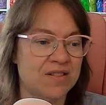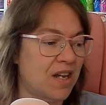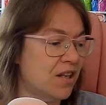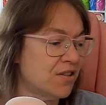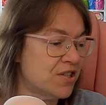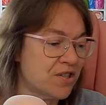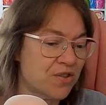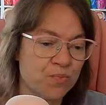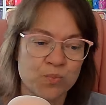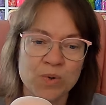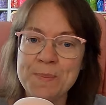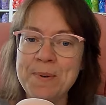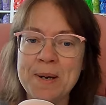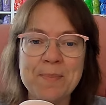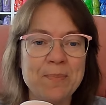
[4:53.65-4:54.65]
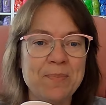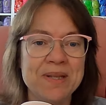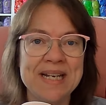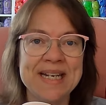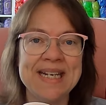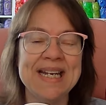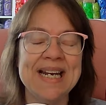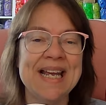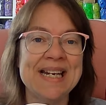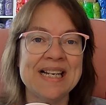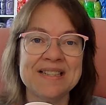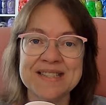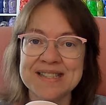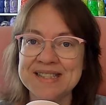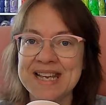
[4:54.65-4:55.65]
I'll just whip up a blanket and
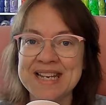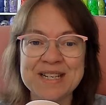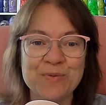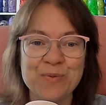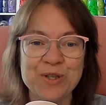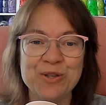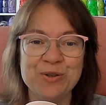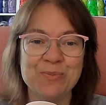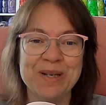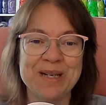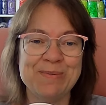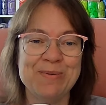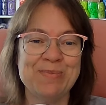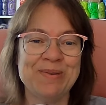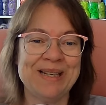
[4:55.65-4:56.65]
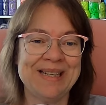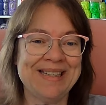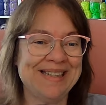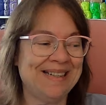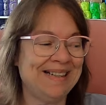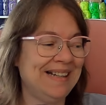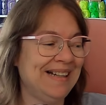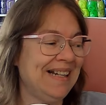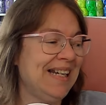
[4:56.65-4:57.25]
I'll send it with your baby blanket.